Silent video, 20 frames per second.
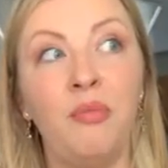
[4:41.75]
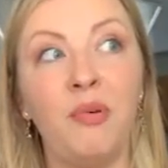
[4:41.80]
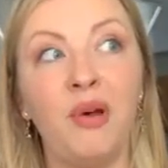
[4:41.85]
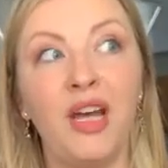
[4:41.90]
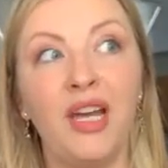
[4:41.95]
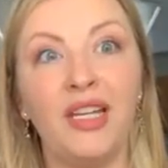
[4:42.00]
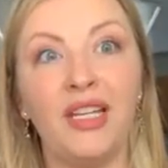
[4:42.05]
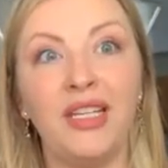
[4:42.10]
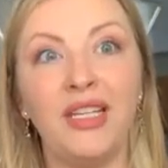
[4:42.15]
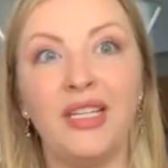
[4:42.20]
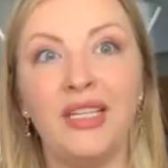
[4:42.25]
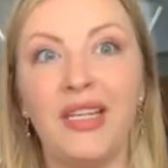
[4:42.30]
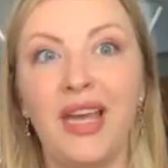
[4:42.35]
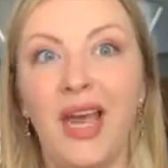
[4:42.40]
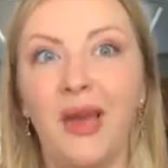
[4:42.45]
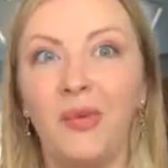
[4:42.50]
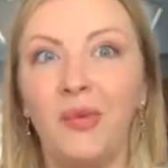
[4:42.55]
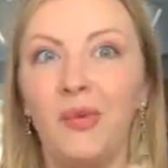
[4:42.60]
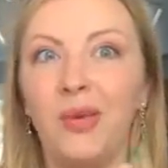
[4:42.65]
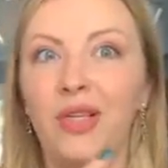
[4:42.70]
but
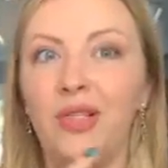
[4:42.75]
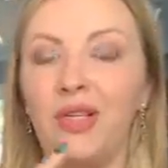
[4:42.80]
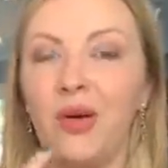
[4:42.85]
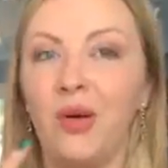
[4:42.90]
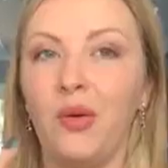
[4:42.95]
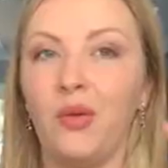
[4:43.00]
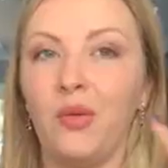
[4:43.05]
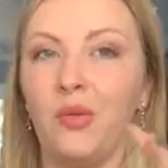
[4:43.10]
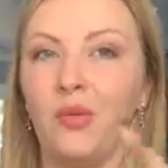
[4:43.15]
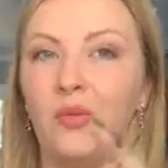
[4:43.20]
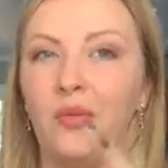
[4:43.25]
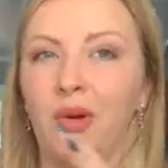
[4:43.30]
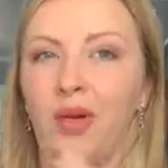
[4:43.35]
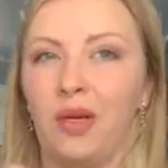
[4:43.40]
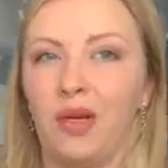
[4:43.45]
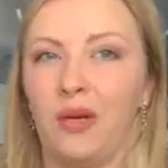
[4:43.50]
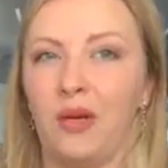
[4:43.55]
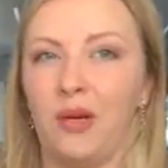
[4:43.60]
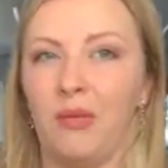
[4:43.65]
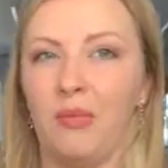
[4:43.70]
yet we don't want
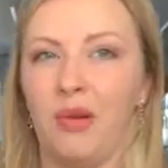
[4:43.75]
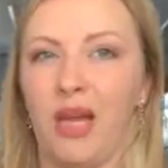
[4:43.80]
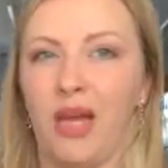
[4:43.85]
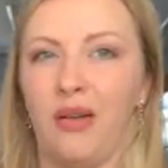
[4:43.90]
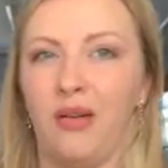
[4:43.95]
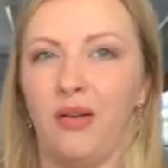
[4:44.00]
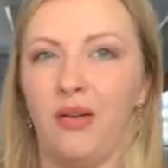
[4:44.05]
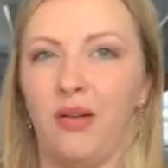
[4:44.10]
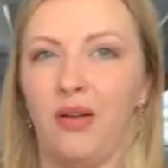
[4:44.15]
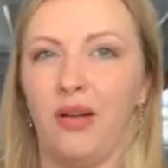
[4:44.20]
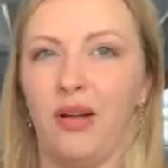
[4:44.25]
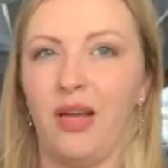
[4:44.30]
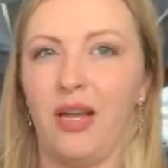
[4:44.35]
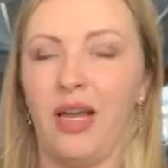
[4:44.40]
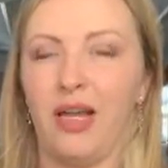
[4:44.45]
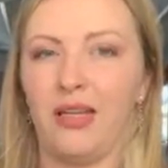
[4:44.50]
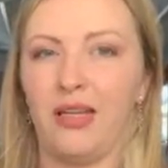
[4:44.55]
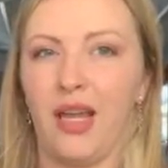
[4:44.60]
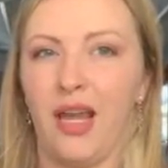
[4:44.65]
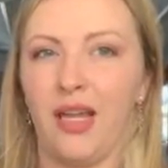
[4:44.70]
to go to bed
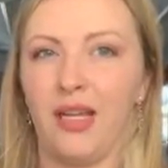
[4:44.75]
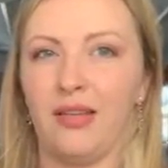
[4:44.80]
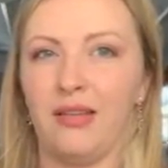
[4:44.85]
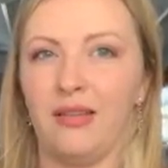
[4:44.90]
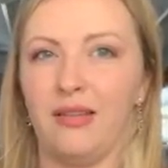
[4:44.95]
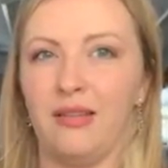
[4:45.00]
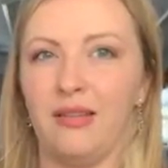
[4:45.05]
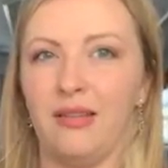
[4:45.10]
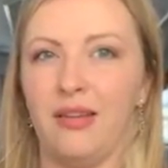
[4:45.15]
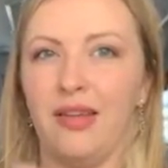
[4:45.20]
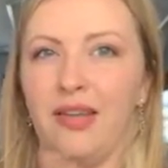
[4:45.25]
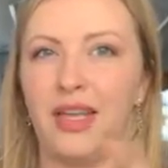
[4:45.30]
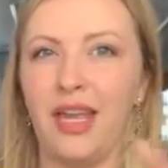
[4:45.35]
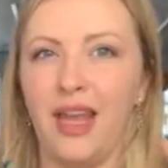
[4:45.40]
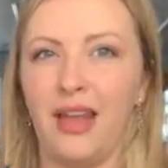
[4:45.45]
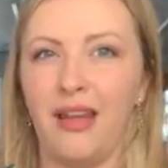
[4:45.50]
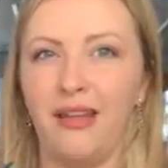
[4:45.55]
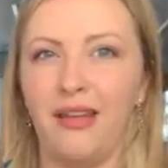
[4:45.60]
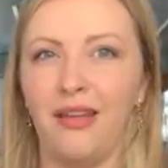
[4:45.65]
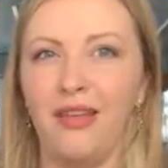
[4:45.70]
at night.
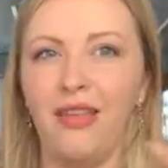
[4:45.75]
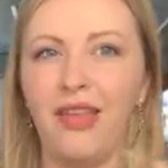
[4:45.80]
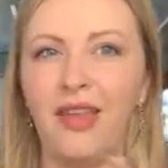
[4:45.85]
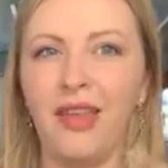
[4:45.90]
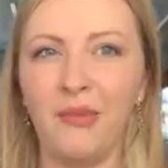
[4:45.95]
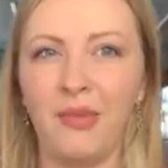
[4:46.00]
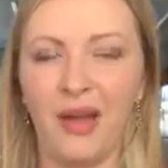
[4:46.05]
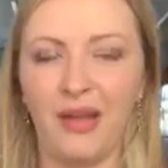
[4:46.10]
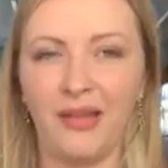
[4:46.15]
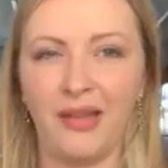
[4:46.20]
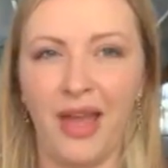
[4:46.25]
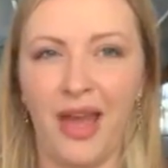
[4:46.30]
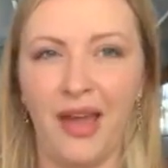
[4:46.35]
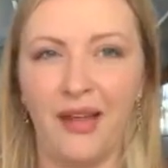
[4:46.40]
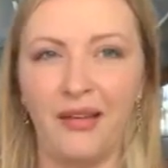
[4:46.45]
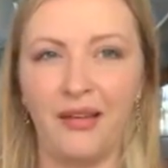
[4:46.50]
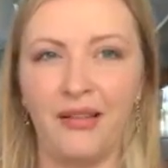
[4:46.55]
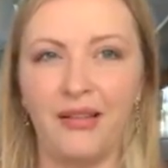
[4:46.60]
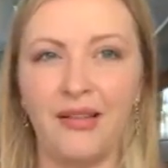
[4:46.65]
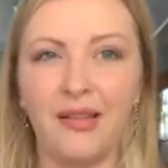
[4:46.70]
Again, think about
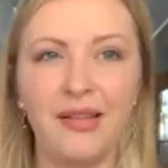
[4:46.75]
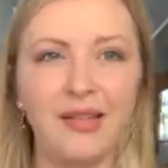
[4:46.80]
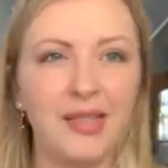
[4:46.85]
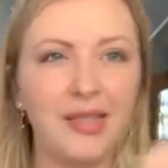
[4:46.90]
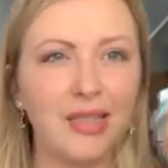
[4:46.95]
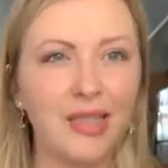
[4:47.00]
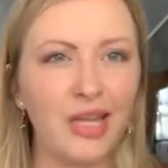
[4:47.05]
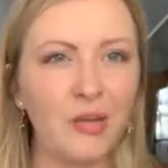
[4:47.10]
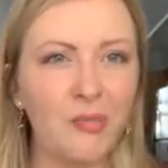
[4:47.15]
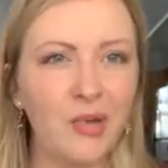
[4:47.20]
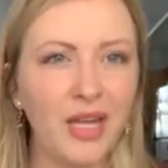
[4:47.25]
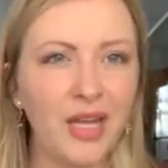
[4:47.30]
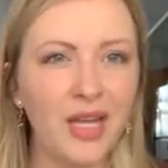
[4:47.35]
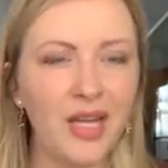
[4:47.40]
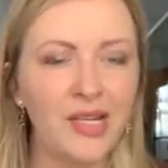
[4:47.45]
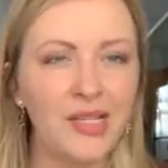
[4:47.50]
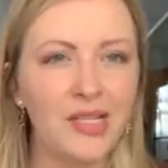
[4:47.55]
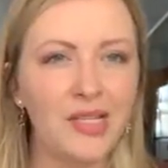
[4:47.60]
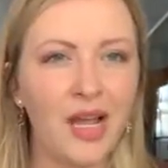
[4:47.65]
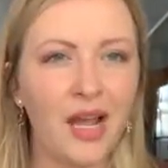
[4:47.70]
that. Sleeping
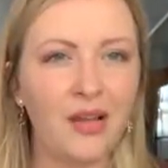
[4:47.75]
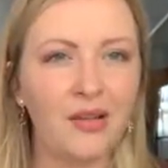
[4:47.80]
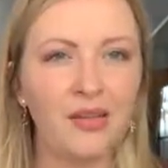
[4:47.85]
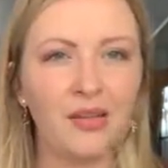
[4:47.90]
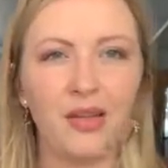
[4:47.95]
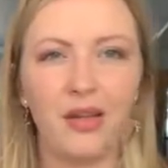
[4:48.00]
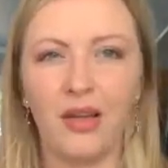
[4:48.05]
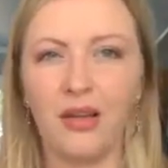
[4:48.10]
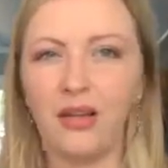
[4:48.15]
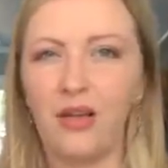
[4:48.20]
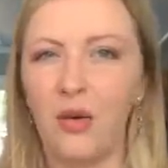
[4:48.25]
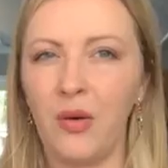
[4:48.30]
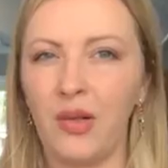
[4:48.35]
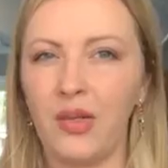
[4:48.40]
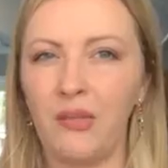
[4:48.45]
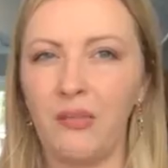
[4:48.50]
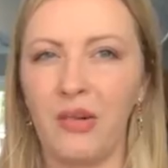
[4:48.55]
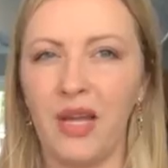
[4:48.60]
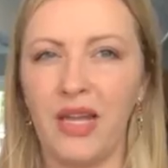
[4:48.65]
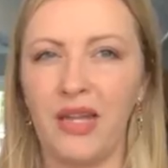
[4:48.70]
in sounds good,
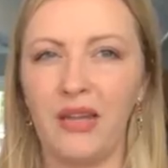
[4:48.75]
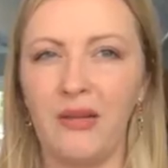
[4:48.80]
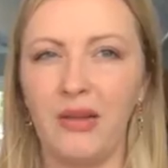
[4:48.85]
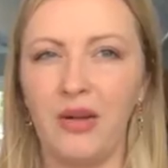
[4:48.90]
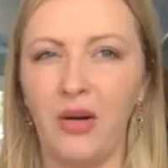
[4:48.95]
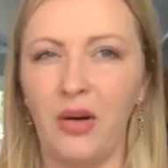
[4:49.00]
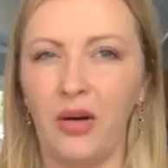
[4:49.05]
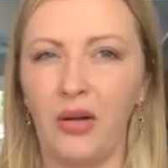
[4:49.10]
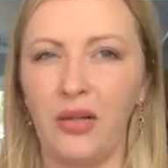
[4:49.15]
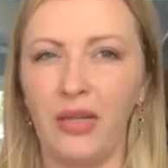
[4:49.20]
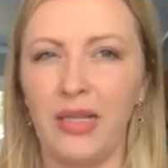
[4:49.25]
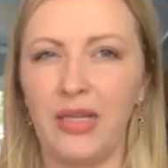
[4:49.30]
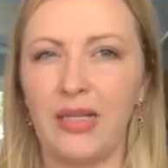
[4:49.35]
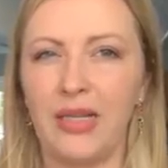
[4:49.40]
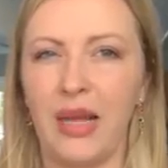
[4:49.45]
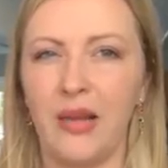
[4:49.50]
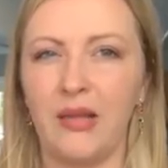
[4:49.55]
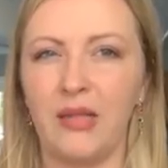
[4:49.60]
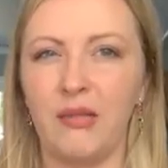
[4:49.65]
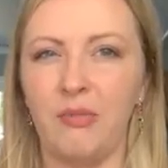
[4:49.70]
going to bed early
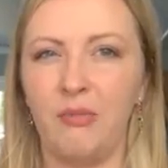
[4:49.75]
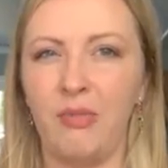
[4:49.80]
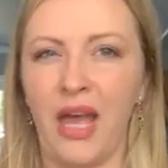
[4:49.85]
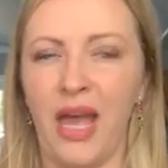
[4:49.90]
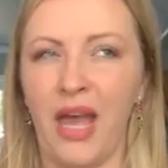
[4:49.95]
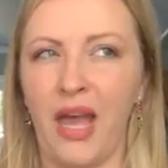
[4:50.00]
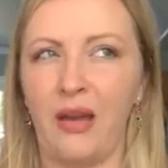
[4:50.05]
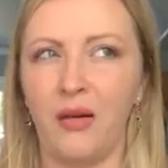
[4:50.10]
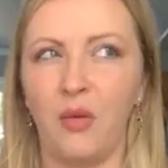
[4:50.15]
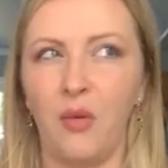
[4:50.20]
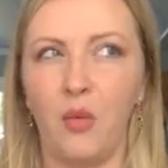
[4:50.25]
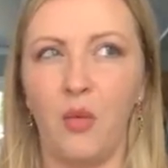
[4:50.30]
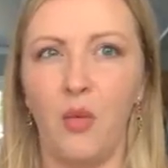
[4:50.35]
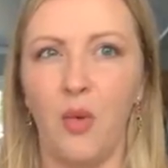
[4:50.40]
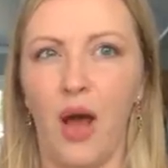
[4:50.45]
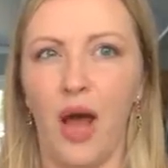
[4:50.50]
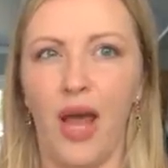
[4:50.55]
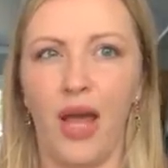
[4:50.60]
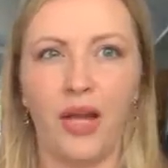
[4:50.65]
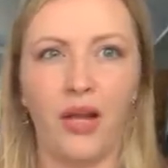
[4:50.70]
sounds bad.
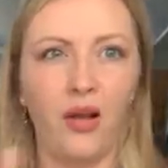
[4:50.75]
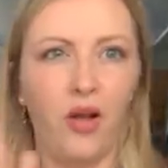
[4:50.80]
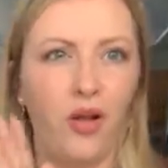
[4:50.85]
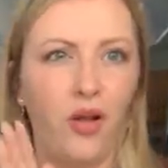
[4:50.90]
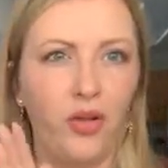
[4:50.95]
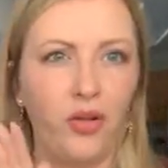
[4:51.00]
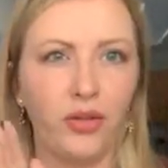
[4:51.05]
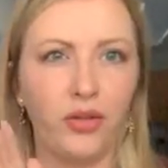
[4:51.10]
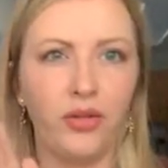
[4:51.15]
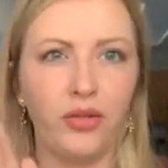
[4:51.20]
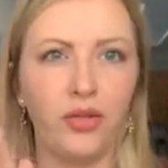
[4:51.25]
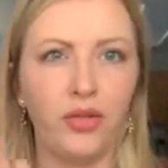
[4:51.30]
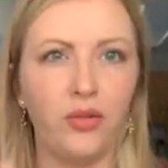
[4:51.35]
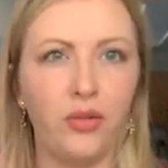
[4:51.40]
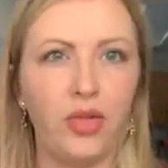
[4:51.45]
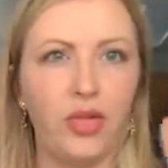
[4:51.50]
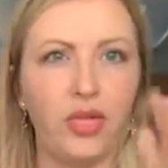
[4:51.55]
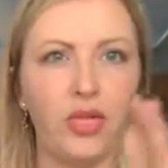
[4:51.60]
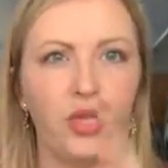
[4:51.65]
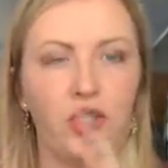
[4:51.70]
Why? All you're
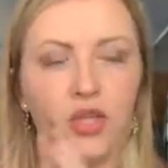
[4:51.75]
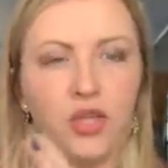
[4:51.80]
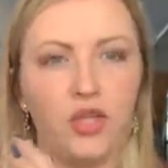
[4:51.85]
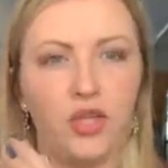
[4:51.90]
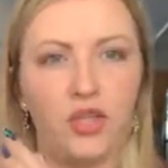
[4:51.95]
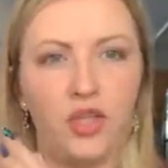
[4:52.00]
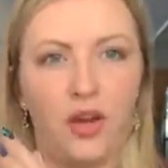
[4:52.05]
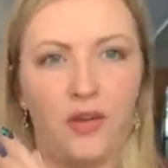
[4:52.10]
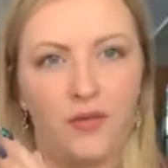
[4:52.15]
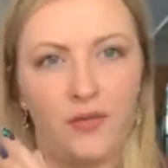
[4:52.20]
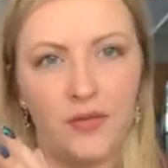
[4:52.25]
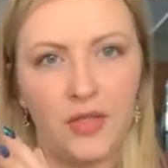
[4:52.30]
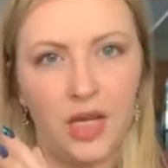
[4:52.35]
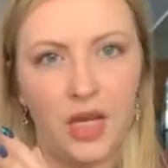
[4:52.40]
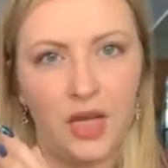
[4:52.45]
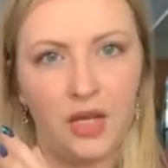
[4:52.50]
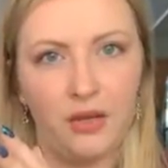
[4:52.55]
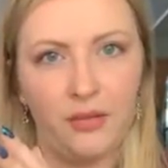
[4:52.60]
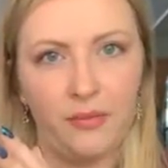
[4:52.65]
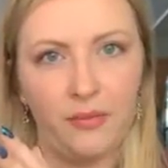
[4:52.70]
doing is
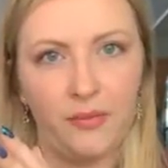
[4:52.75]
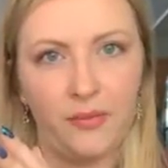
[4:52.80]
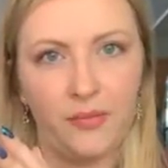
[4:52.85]
shifting.